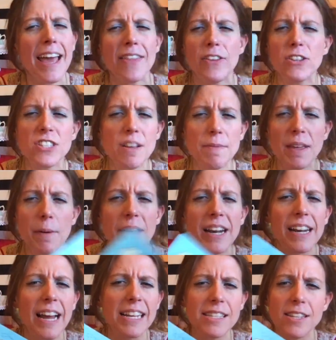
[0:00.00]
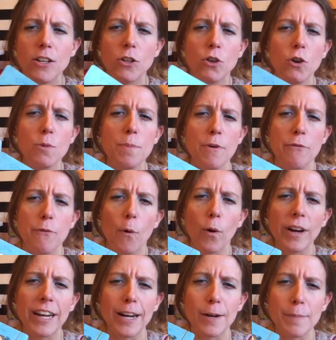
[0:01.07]
There's something about a nice little group of
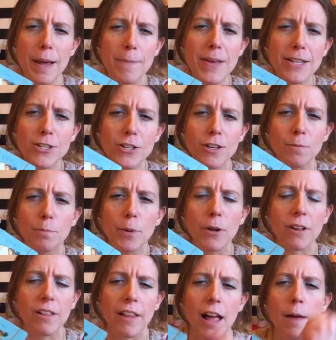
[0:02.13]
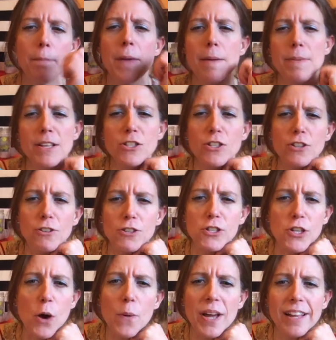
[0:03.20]
four here. Maybe it's your book club. Maybe it's your
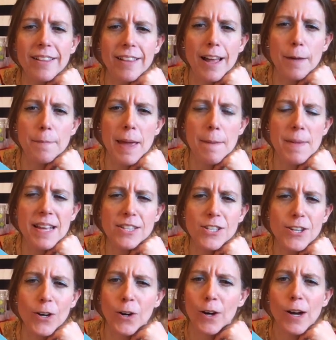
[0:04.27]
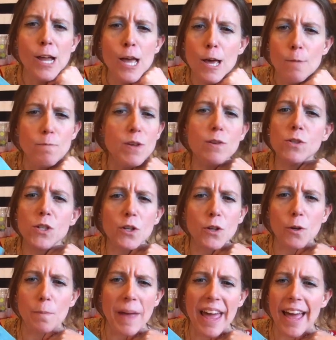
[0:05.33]
sewing club. Maybe it's your
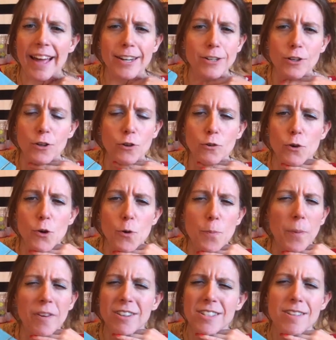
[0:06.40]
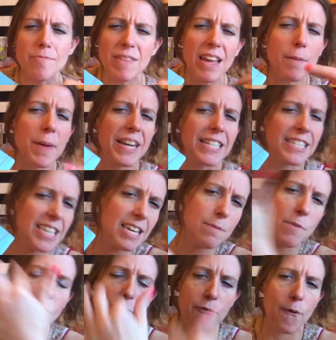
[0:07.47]
musical band or group or something about a
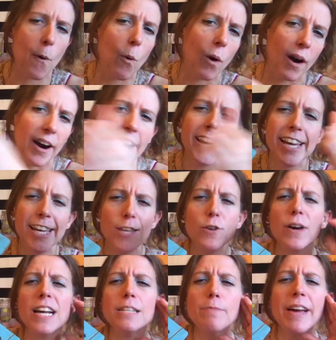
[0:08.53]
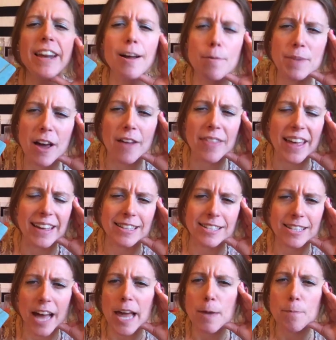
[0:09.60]
team of four. You guys might all be on, like, a
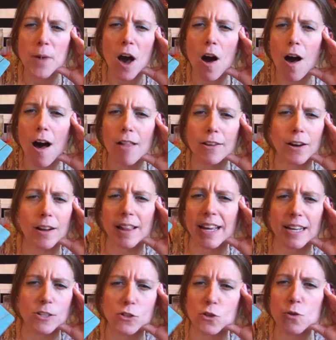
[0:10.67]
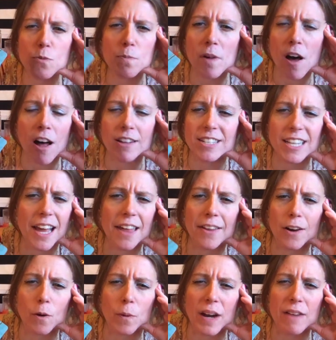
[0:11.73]
Skype call or, like, a Zoom call
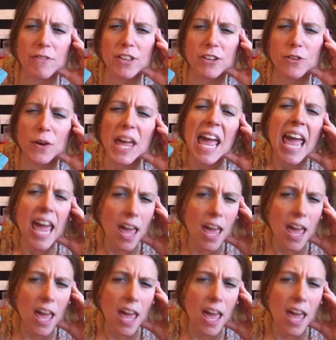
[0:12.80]
together or whatever they're doing.